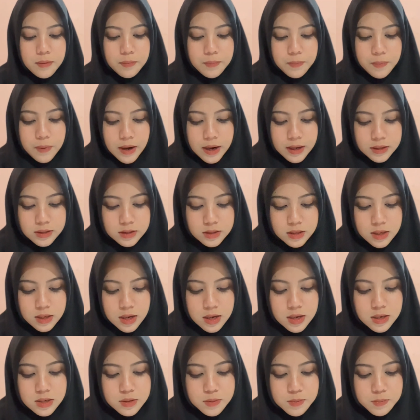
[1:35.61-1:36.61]

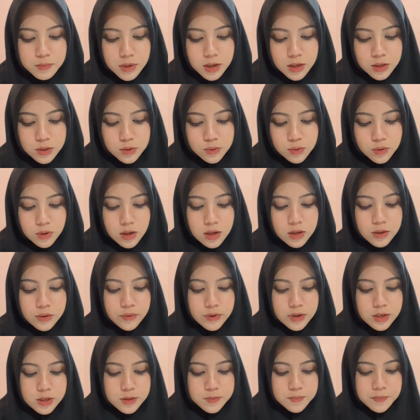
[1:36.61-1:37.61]
practice manual
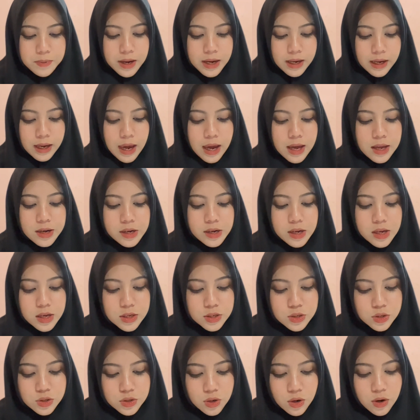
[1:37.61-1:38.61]
respect, and
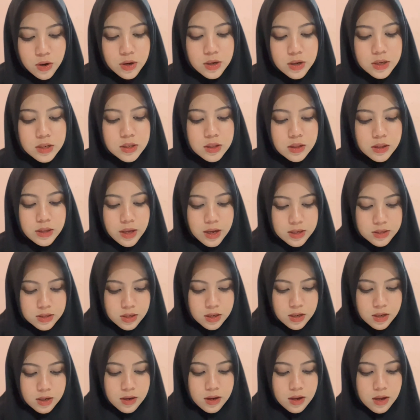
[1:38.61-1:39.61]
enjoy the
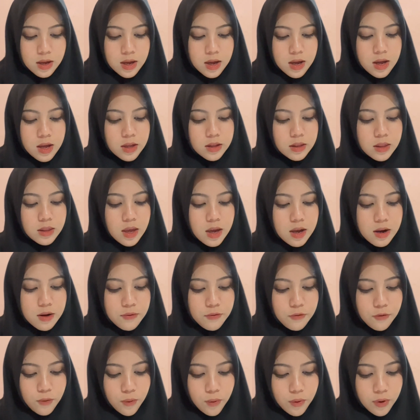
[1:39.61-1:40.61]
lesson.
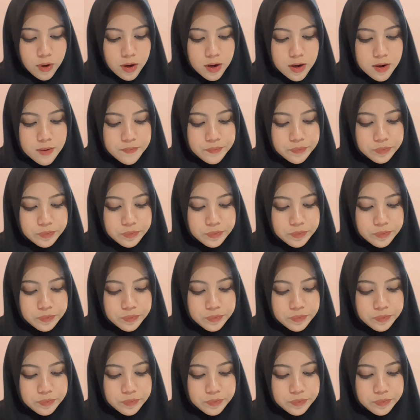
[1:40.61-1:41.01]
Therefore,